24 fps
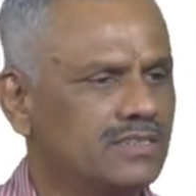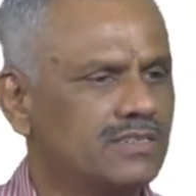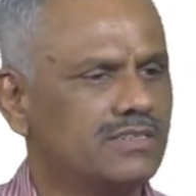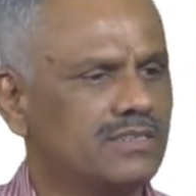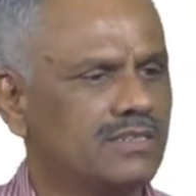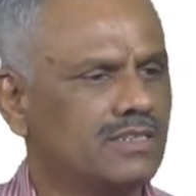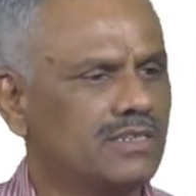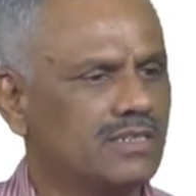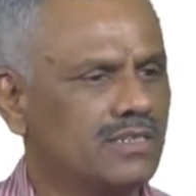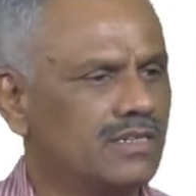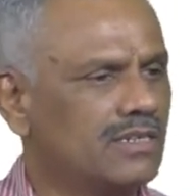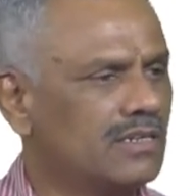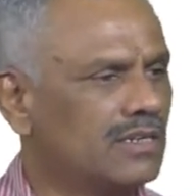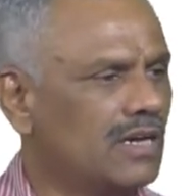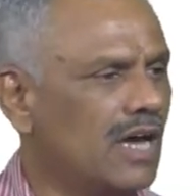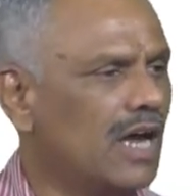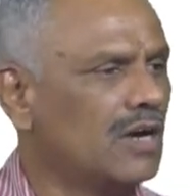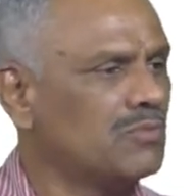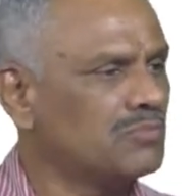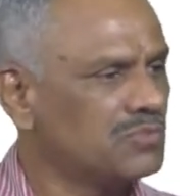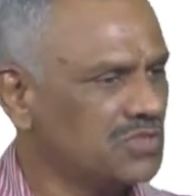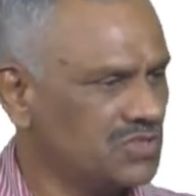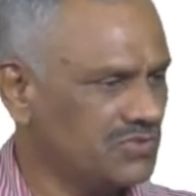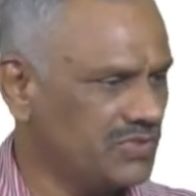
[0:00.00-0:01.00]

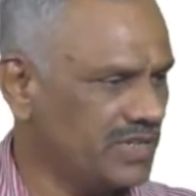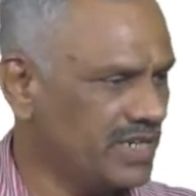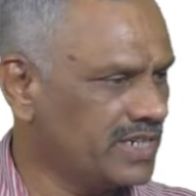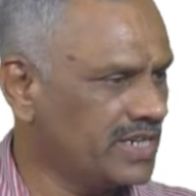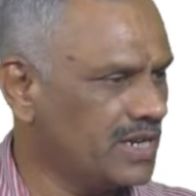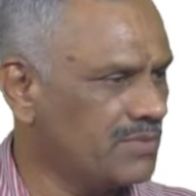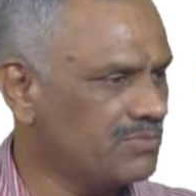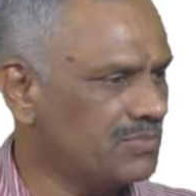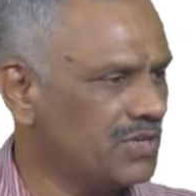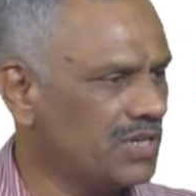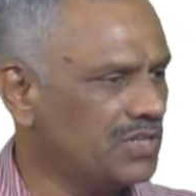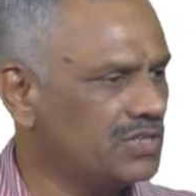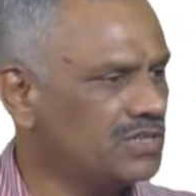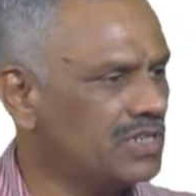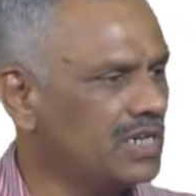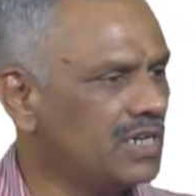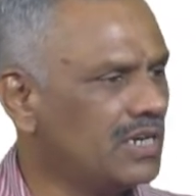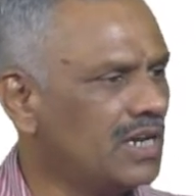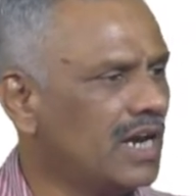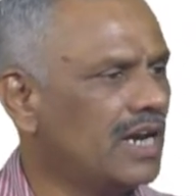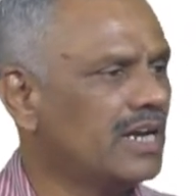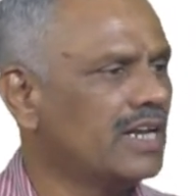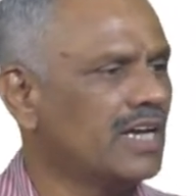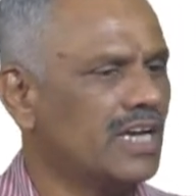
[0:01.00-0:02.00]
atmospheric temperature
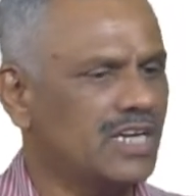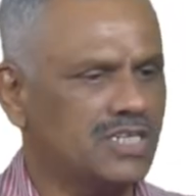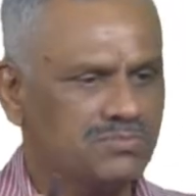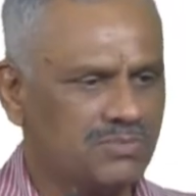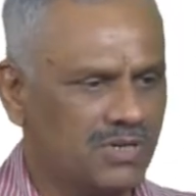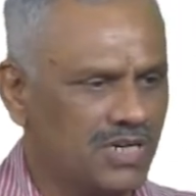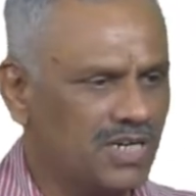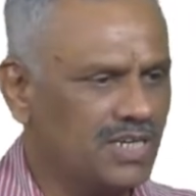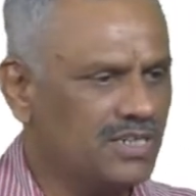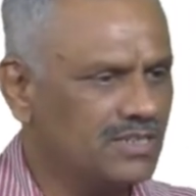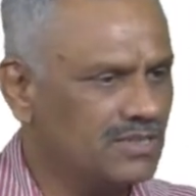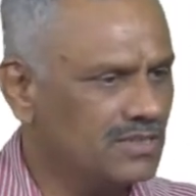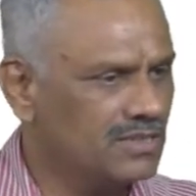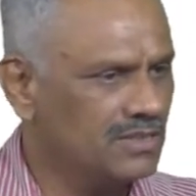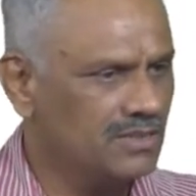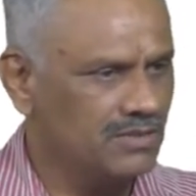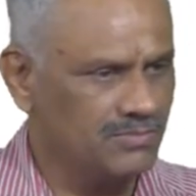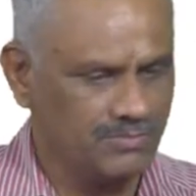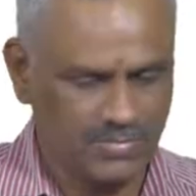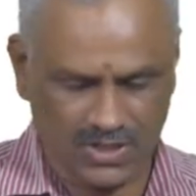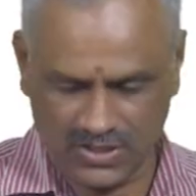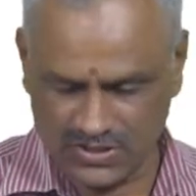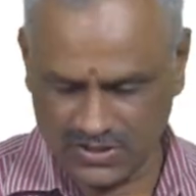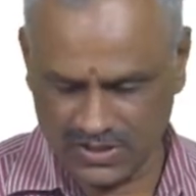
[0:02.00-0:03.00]
and corresponding
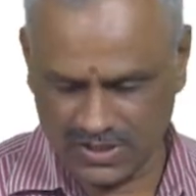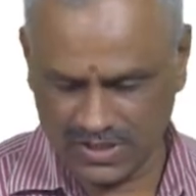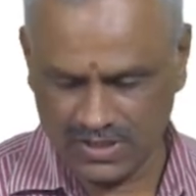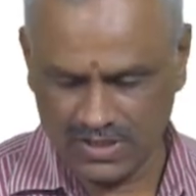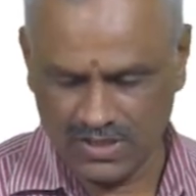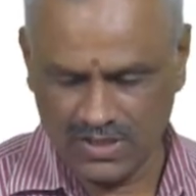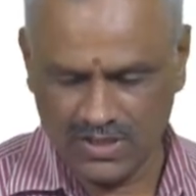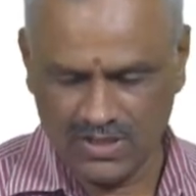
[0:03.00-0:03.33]
pressure.